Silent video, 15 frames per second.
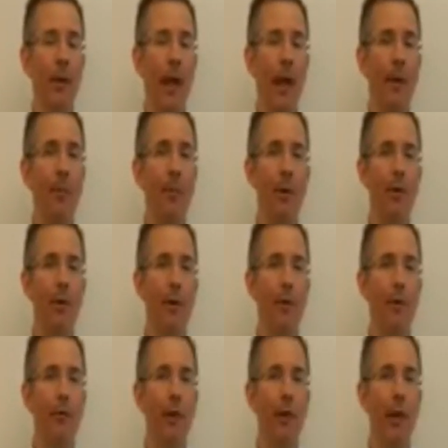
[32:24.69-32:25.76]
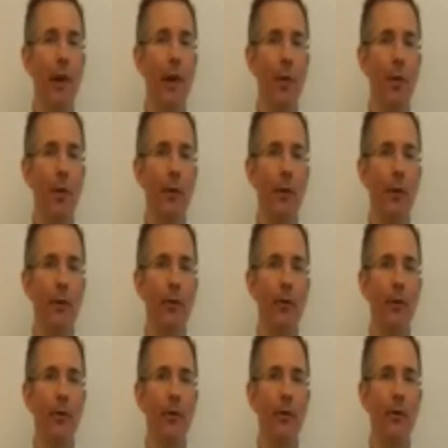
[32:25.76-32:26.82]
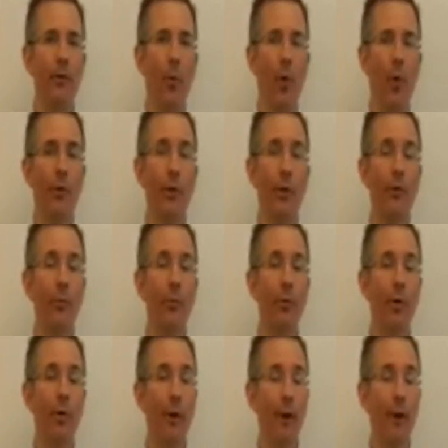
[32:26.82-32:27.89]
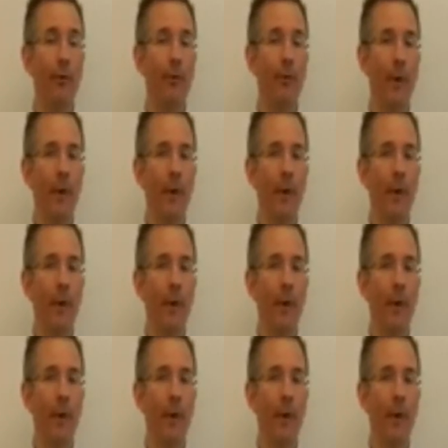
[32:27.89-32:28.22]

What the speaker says: Now, in a previous video, we've looked at what is profit.